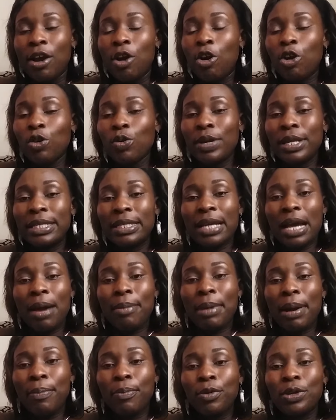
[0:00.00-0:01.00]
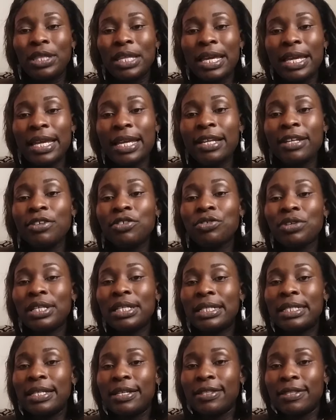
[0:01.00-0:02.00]
Always come up with
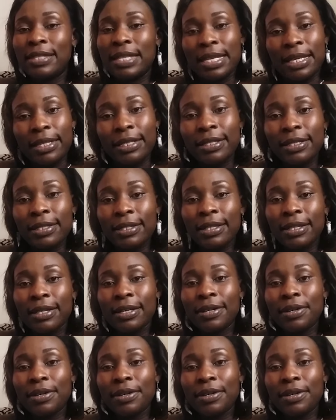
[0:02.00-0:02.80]
interesting things.